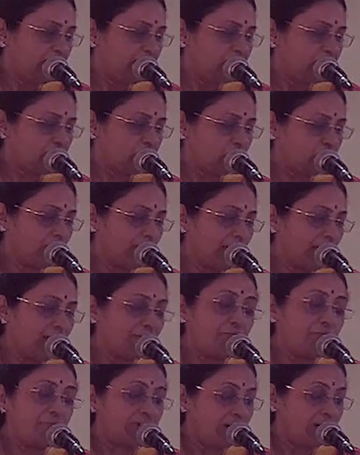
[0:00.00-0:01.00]
He should
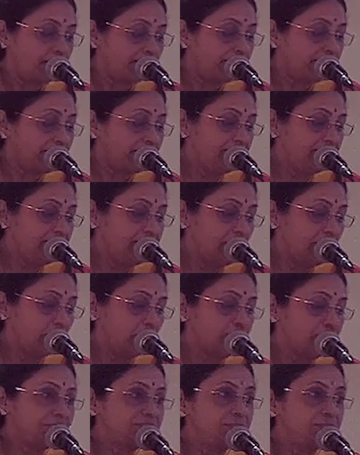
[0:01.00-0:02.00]
have
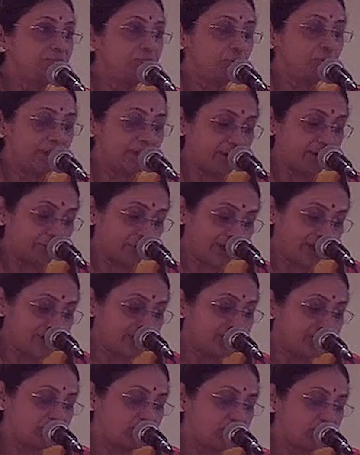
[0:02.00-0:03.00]
prajna, wisdom to make
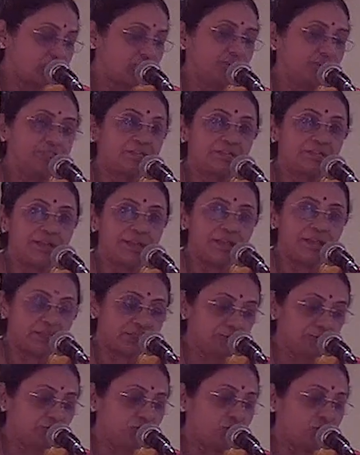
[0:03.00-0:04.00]
right decisions,
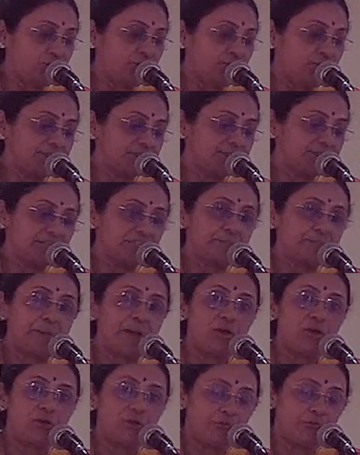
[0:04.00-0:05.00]
creative genius and
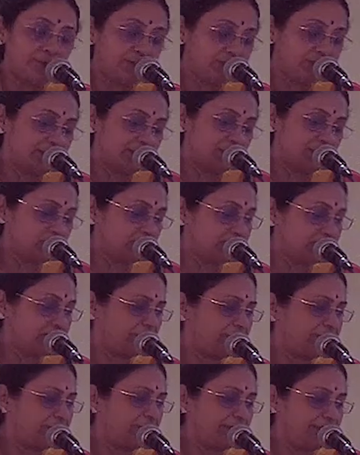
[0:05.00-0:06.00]
spark of intelligence,
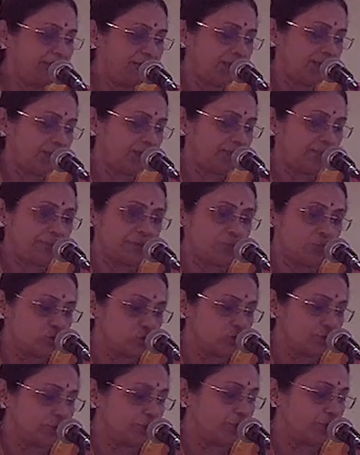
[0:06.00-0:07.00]
and finally, but
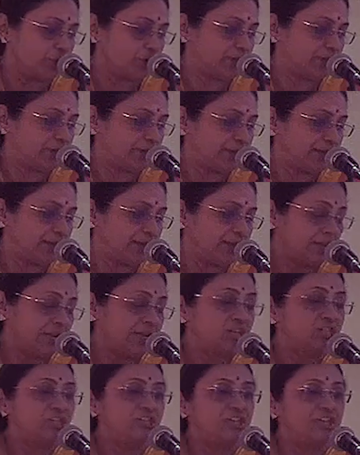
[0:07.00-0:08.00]
most importantly,
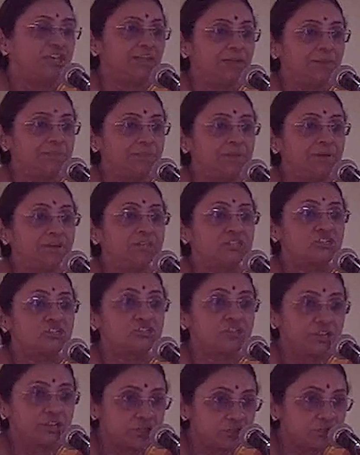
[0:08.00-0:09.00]
Sheelam, a
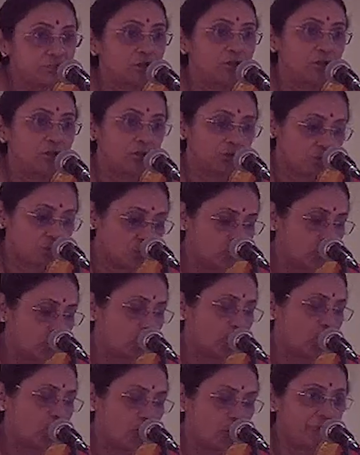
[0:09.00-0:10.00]
strict
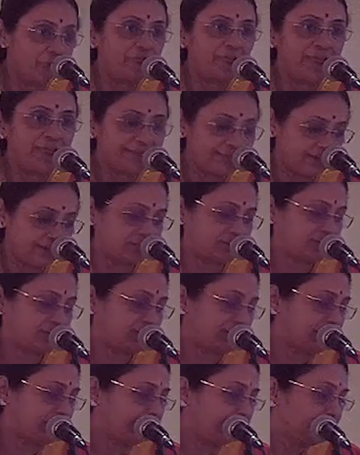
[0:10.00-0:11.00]
code of
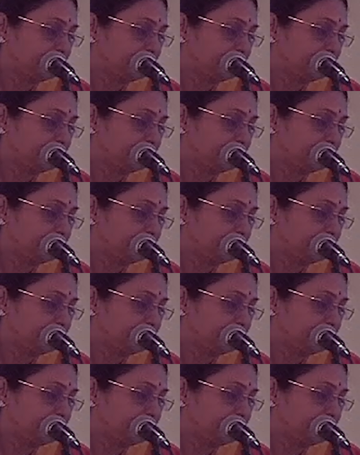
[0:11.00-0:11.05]
ethics.